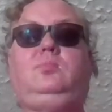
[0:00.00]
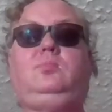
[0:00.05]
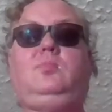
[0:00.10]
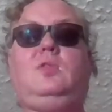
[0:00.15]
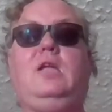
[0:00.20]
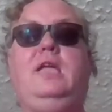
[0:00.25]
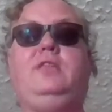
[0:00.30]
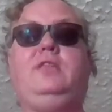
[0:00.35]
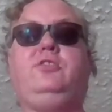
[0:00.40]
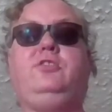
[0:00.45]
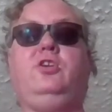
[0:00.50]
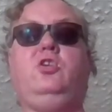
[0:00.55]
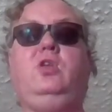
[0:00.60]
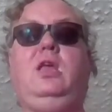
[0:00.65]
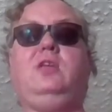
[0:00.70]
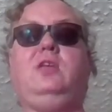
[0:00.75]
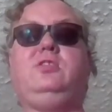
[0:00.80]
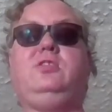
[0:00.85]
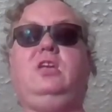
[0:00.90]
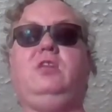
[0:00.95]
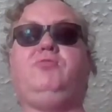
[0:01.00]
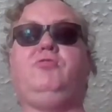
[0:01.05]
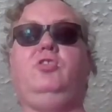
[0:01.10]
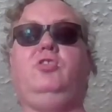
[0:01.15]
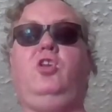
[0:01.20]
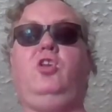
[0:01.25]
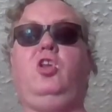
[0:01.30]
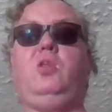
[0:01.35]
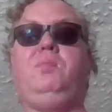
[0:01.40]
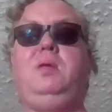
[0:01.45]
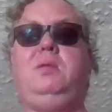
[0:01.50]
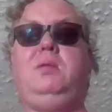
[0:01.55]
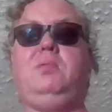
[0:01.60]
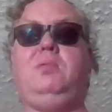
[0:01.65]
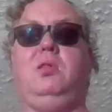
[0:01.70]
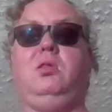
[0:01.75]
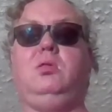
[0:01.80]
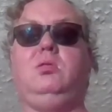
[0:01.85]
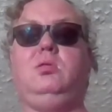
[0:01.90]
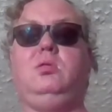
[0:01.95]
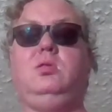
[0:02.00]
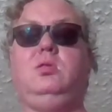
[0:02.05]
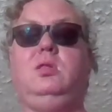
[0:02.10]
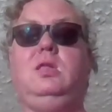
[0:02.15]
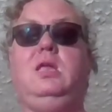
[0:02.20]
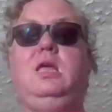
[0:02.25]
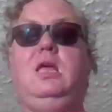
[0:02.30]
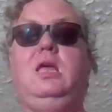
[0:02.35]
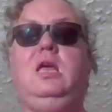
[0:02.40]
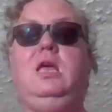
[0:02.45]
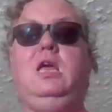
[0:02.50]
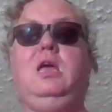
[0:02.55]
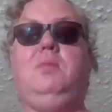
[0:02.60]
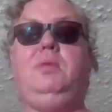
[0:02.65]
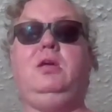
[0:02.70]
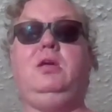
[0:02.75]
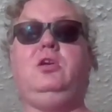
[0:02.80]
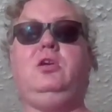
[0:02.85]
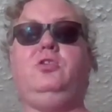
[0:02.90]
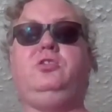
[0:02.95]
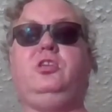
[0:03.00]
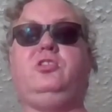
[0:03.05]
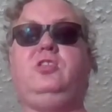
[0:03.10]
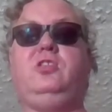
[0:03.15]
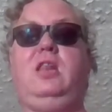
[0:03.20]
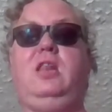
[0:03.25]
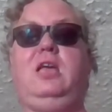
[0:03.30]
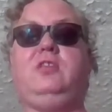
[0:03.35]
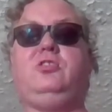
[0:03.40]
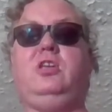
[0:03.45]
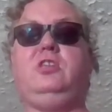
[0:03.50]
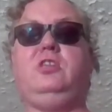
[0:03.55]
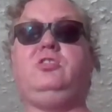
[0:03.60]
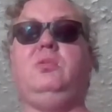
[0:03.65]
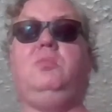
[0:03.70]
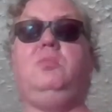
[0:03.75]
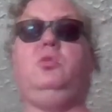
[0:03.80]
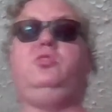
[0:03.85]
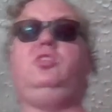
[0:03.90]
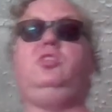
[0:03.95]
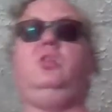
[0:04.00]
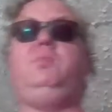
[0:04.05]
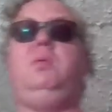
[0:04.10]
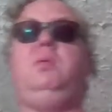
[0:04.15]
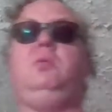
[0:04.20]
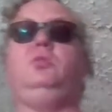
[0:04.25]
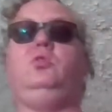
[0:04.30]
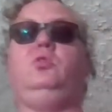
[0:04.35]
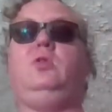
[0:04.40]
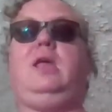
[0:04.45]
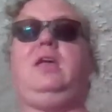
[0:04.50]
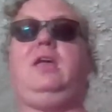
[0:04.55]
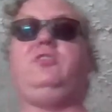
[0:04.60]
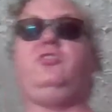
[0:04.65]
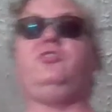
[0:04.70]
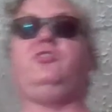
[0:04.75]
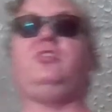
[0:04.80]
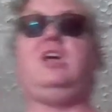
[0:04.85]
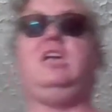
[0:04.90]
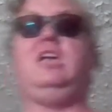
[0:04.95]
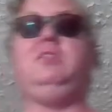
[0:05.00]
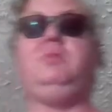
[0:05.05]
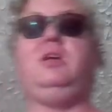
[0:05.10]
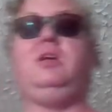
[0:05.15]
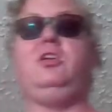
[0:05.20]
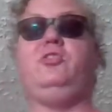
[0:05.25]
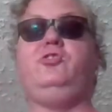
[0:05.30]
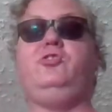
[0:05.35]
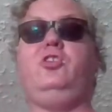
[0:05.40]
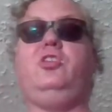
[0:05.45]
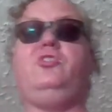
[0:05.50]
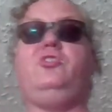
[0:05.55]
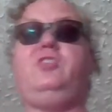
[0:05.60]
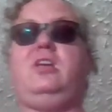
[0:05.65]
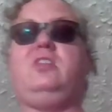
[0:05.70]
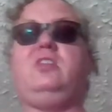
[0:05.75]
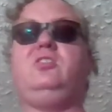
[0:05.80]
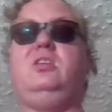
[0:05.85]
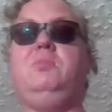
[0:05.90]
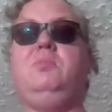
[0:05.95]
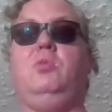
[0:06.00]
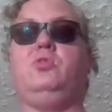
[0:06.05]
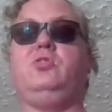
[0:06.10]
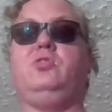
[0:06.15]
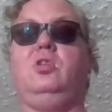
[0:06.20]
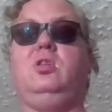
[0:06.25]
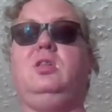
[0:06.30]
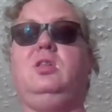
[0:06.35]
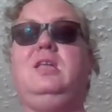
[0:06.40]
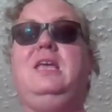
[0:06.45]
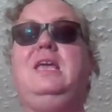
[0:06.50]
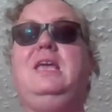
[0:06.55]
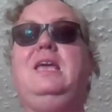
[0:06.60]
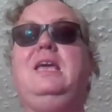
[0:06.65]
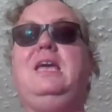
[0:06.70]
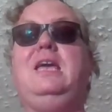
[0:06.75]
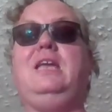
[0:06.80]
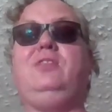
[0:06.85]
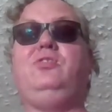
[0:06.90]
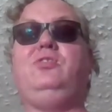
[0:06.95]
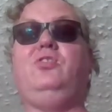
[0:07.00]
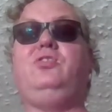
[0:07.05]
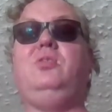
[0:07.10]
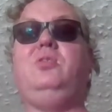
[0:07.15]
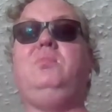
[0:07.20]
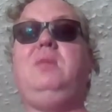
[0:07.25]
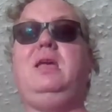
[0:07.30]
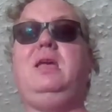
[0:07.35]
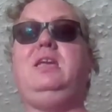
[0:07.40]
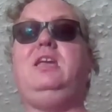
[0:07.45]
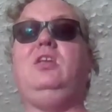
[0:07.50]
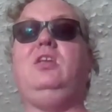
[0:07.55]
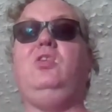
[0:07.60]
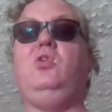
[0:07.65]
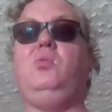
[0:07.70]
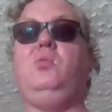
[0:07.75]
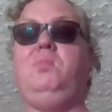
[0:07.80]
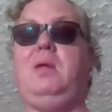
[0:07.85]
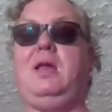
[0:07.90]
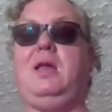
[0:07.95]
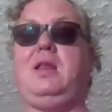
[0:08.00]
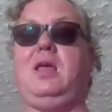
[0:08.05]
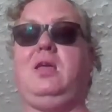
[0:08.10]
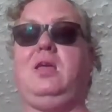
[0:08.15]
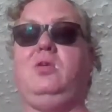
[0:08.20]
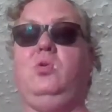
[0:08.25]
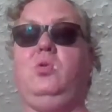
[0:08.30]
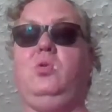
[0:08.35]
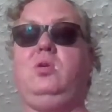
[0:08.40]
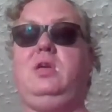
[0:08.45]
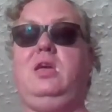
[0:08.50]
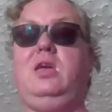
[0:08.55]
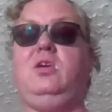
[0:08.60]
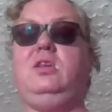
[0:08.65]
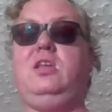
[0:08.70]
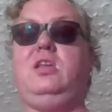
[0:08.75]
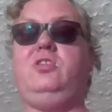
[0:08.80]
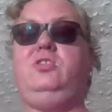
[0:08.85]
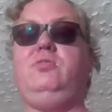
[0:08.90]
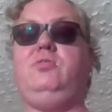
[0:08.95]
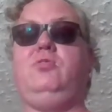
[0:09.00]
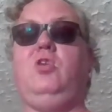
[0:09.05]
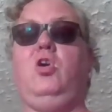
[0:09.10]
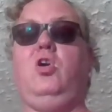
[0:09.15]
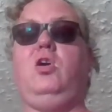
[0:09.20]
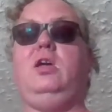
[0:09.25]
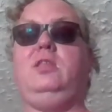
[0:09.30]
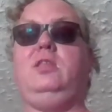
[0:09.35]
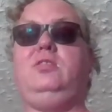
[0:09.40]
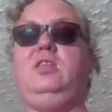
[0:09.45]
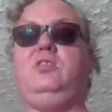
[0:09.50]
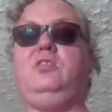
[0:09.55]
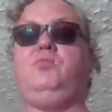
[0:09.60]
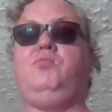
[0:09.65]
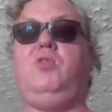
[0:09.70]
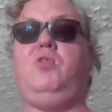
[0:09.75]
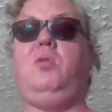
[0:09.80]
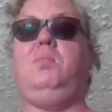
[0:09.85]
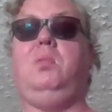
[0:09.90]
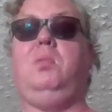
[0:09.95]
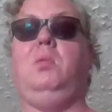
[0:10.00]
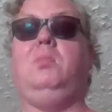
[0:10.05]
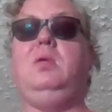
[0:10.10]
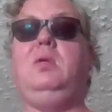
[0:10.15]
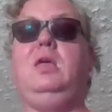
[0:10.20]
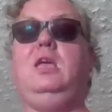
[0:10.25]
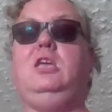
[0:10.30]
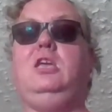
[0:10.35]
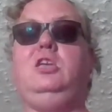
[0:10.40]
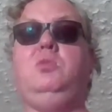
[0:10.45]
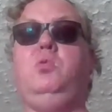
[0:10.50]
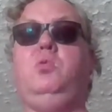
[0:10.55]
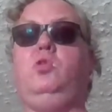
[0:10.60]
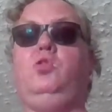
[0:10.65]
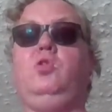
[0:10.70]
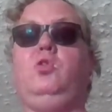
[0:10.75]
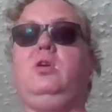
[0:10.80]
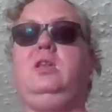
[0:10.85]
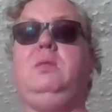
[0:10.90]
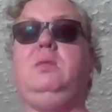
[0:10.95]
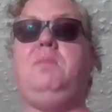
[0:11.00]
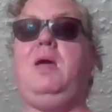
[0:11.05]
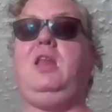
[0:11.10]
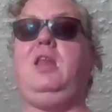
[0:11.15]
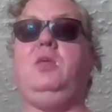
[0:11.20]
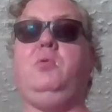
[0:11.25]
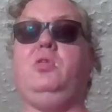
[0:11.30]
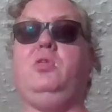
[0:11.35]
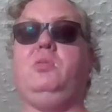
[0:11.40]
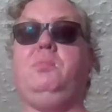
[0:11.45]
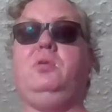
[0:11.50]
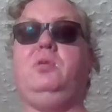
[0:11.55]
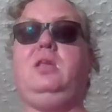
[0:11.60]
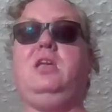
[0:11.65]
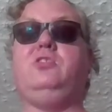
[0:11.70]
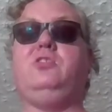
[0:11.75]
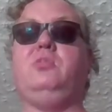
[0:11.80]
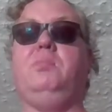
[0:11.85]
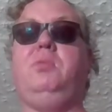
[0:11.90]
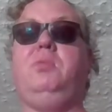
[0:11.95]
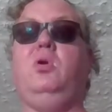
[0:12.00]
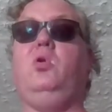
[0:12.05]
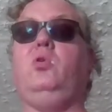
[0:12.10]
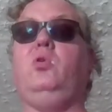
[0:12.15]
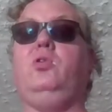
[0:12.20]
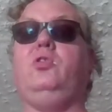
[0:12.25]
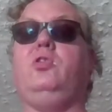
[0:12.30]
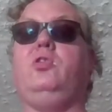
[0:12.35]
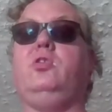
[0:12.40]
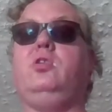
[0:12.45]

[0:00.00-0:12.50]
It's a good exercise for a lot of people because it's a muscle that people don't exercise because it's not a sexy muscle. It doesn't make you look better, okay? Unless you've got this problem, you won't look any better with it. But it is important